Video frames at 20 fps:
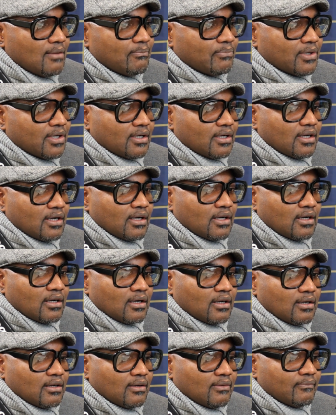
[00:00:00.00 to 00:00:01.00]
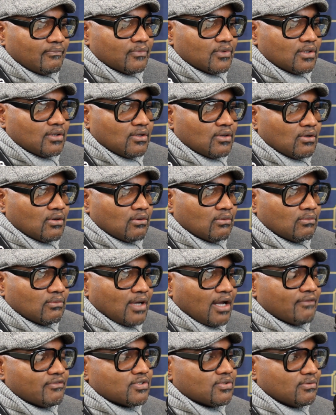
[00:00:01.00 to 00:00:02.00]
But
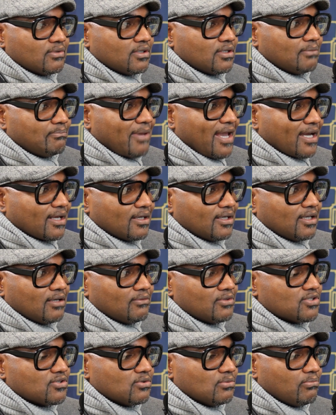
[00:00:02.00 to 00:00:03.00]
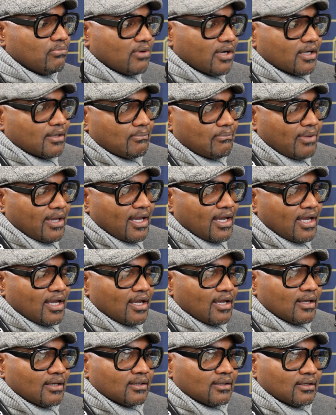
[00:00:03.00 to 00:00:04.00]
obviously we did back in the day. We used to do Breaking
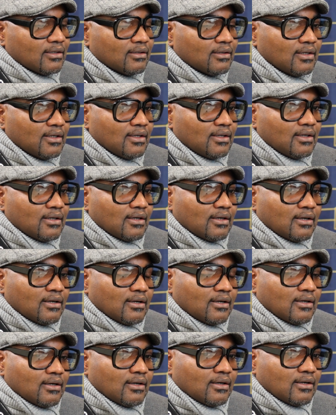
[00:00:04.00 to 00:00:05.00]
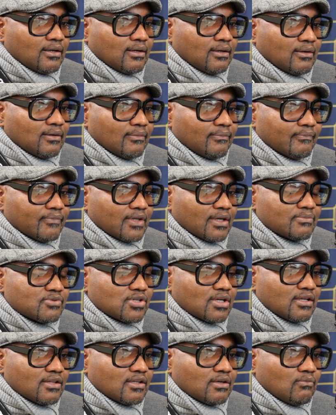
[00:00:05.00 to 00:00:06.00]
Bad, and I'm
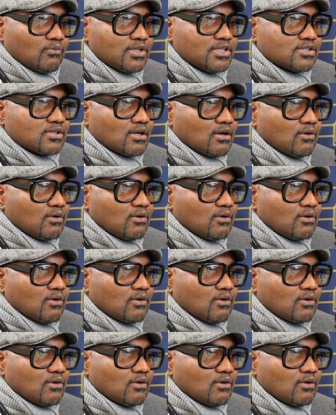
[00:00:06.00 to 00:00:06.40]
trying to think. We